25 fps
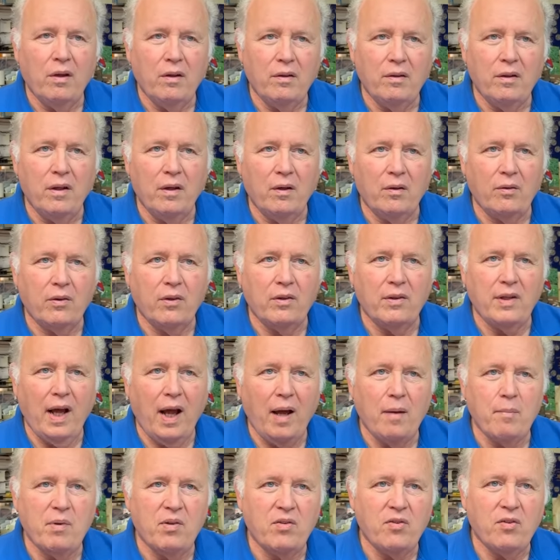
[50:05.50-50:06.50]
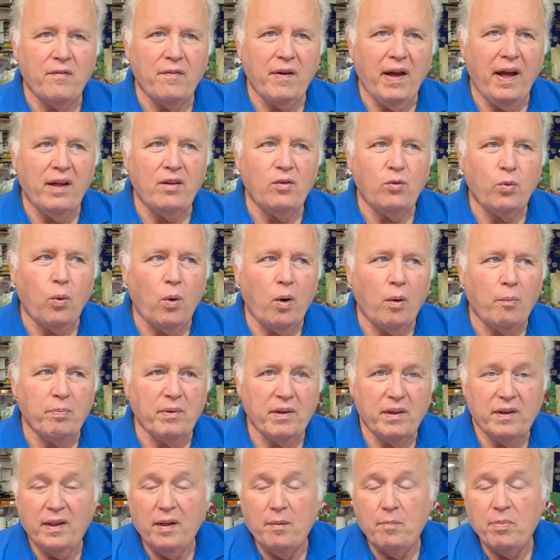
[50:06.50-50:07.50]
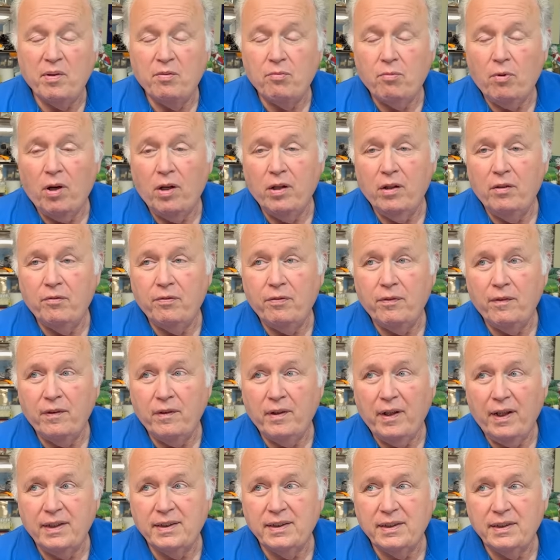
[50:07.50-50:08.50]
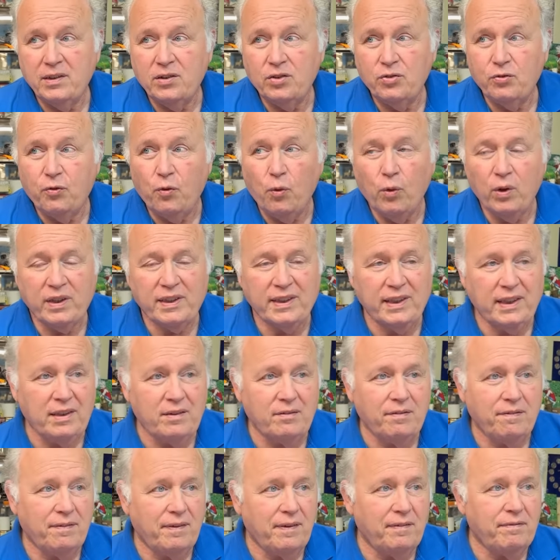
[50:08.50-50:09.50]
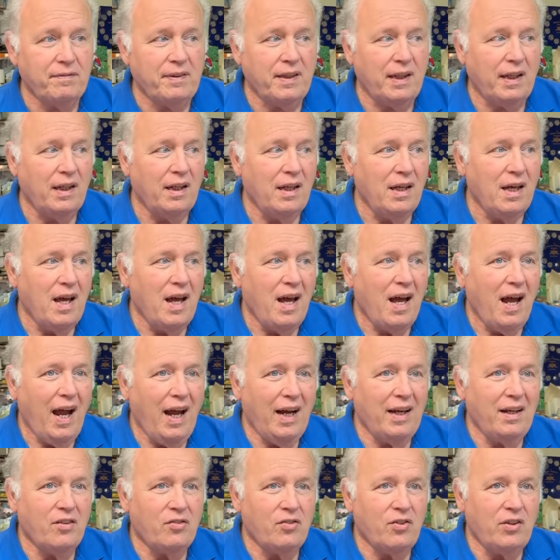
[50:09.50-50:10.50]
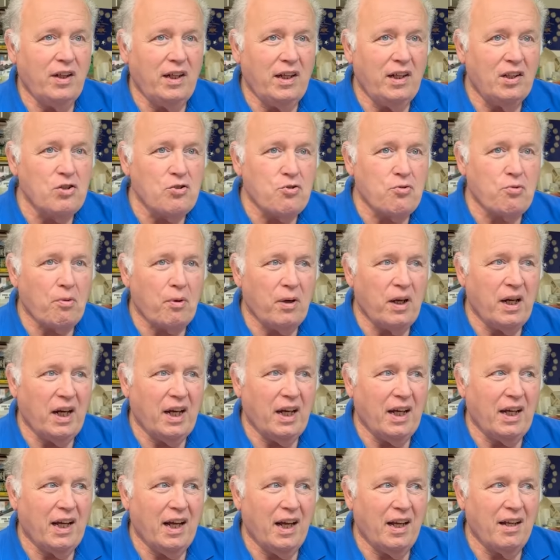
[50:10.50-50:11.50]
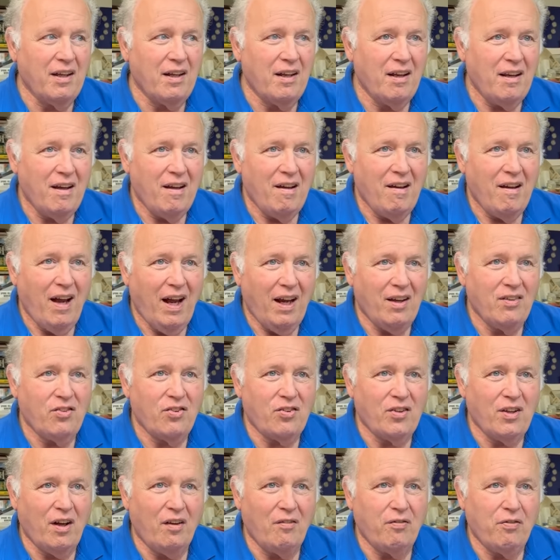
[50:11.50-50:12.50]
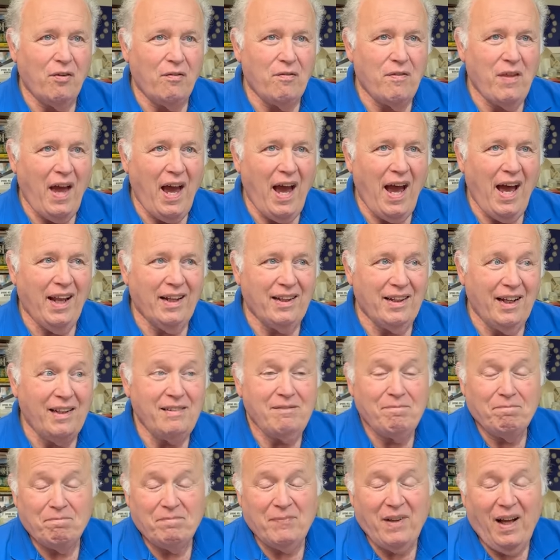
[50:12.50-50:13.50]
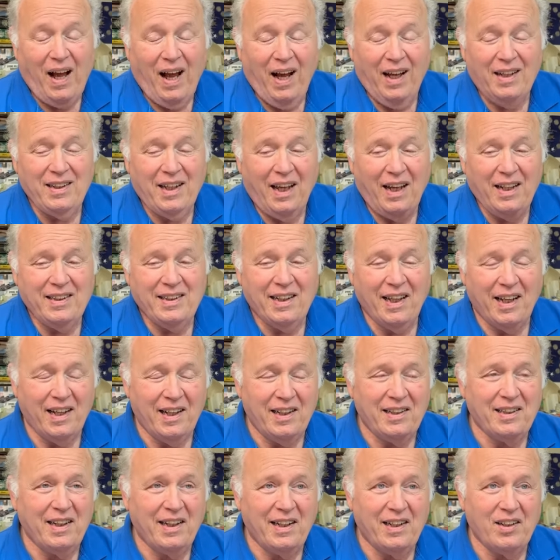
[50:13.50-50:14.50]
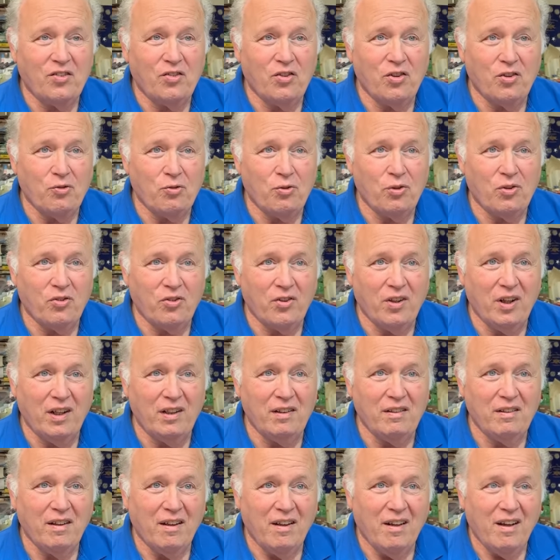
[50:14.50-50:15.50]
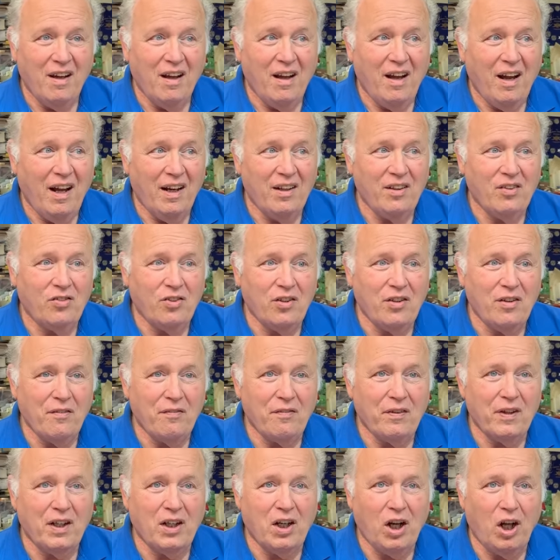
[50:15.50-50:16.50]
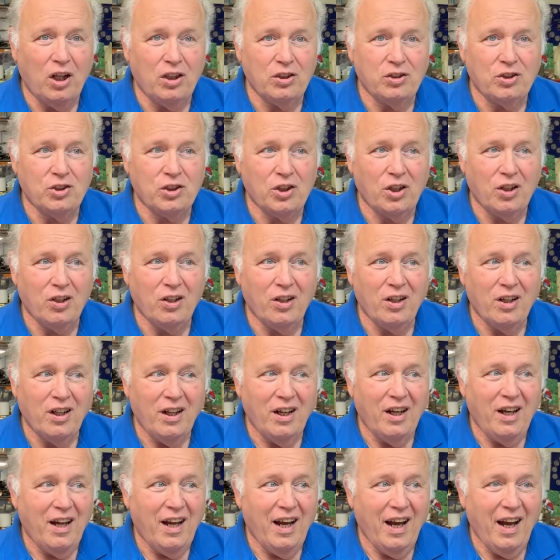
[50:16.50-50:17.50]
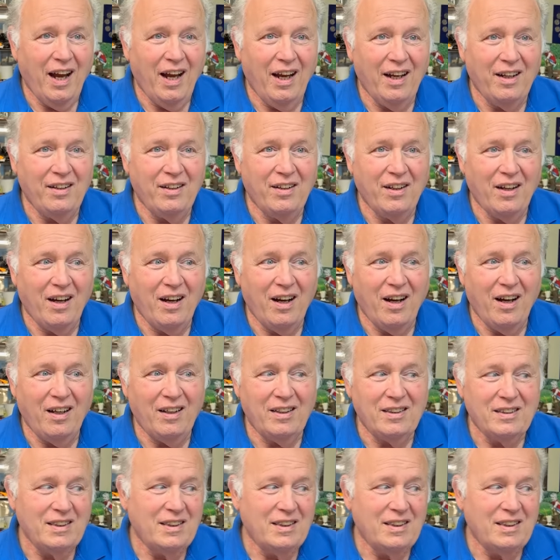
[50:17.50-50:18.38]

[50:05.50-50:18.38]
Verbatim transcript: you know, the diamonds of Antwerp that they've been running for like since 1450, mm. and it's the intrigue and and stuff of that. I I like that. I think it's interesting, and it's a different culture, and uh,